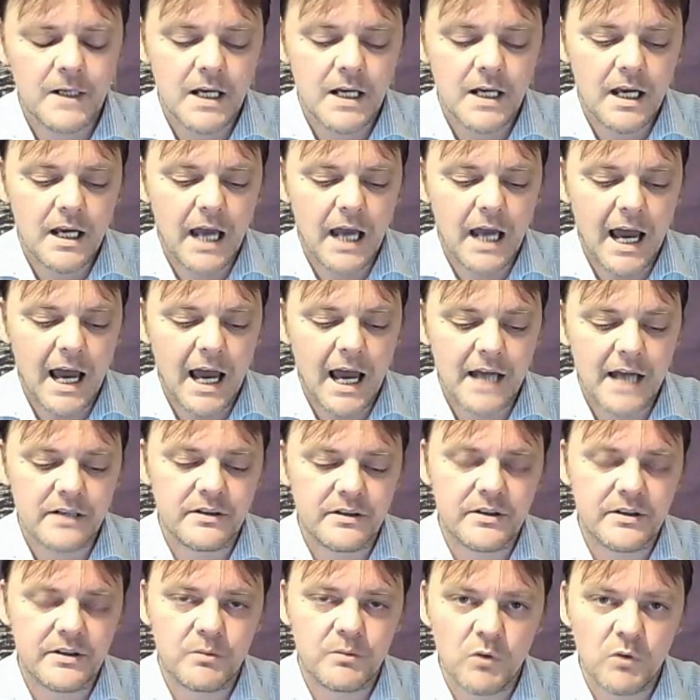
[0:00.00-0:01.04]
And
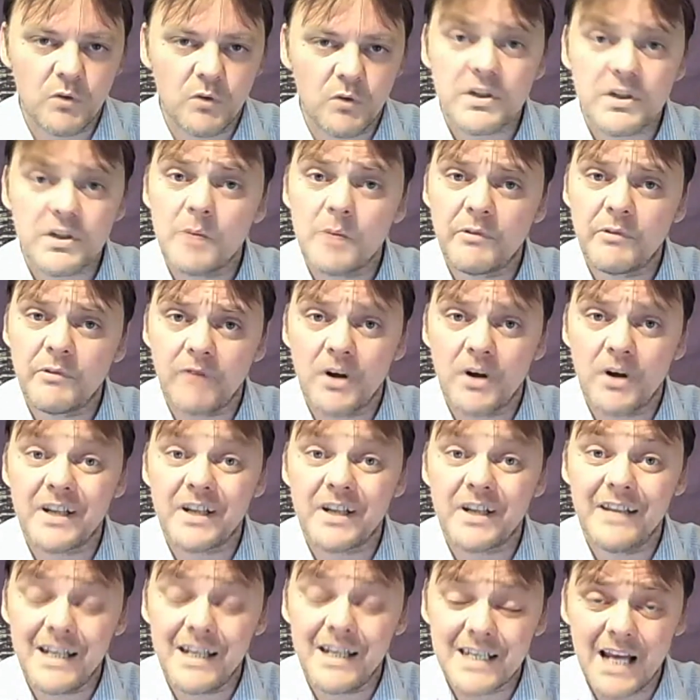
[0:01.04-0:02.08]
we're also providing the
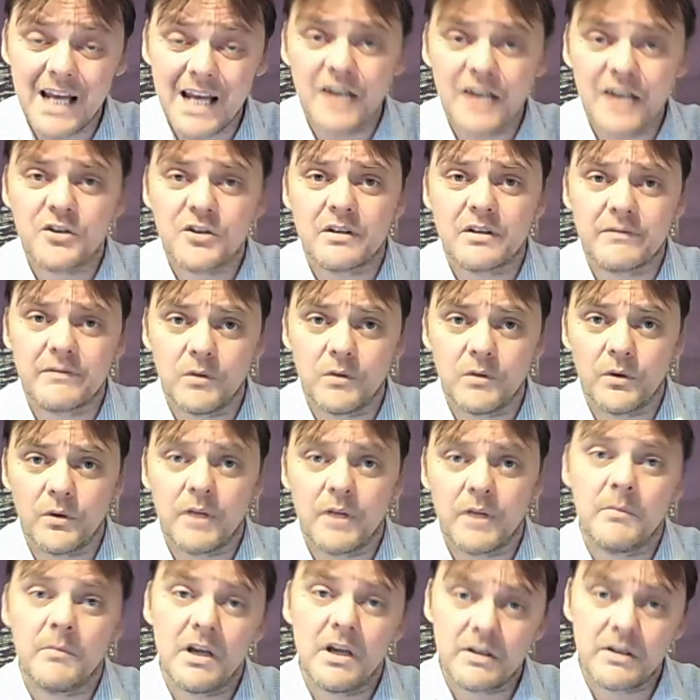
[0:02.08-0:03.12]
intelligence for them
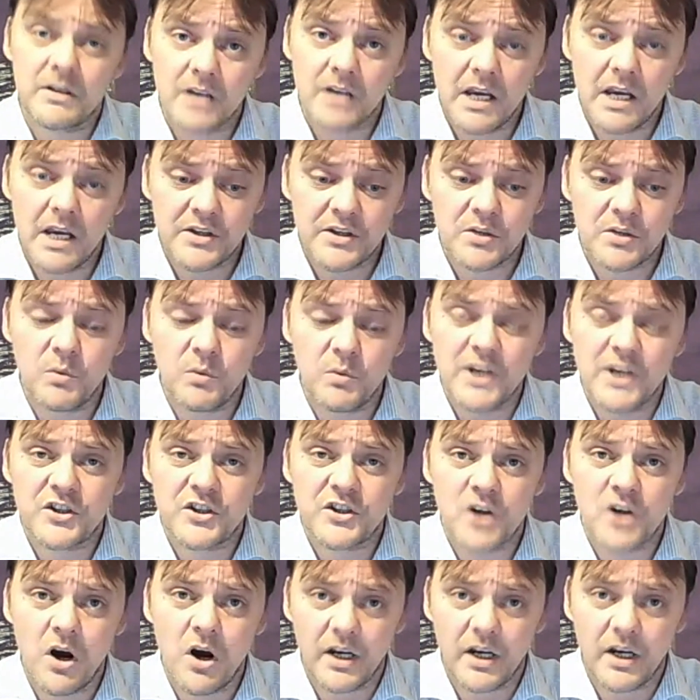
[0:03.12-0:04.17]
and as to which
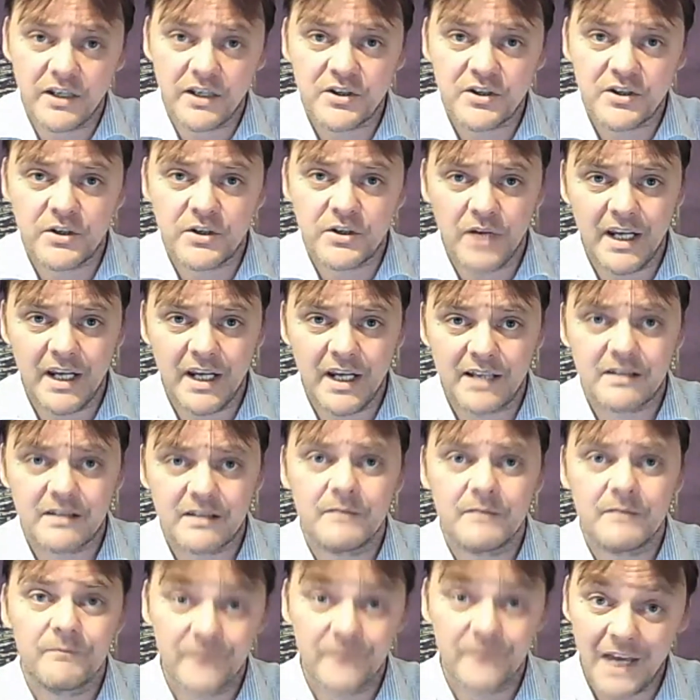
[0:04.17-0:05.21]
targets to hit.
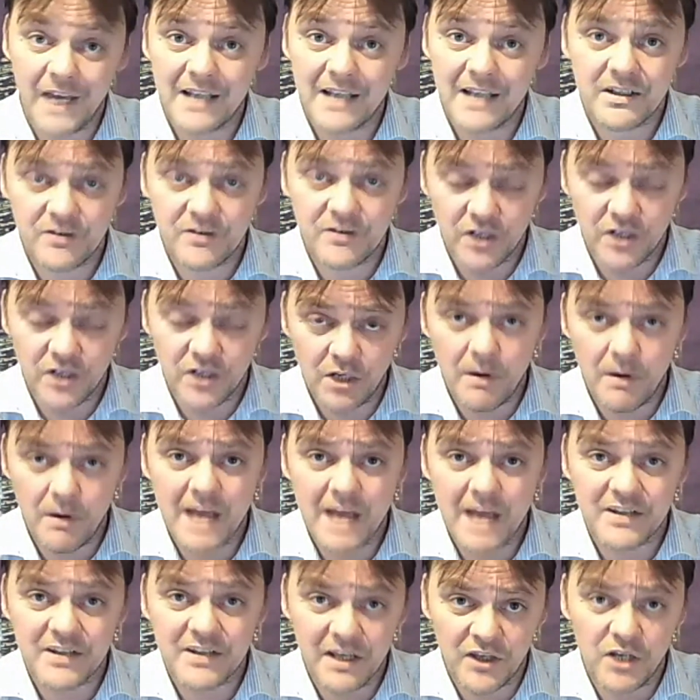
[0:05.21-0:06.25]
That's the US
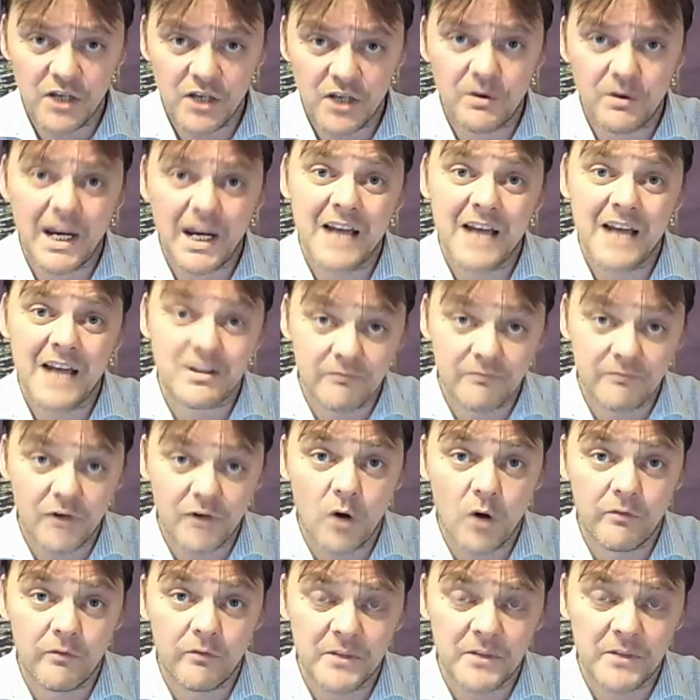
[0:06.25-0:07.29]
and the UK's
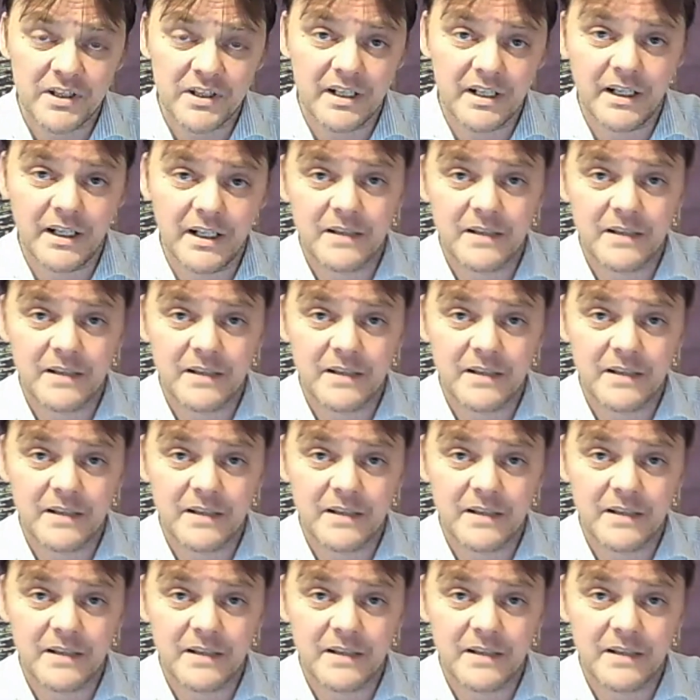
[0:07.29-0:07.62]
involvement in it.